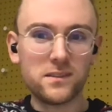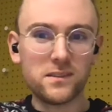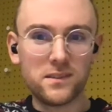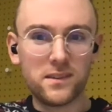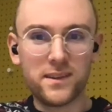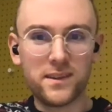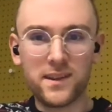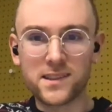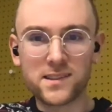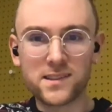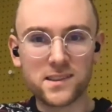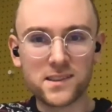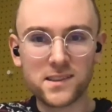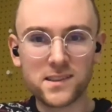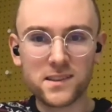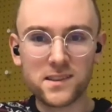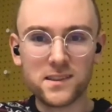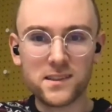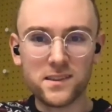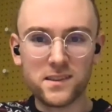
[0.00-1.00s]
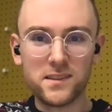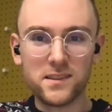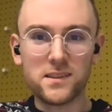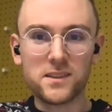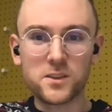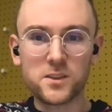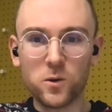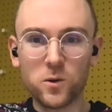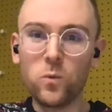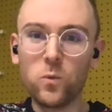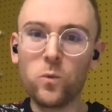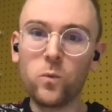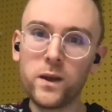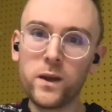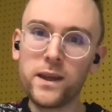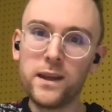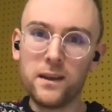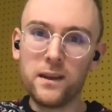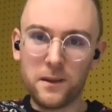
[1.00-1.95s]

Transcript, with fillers: in essence. So, so, we, you, so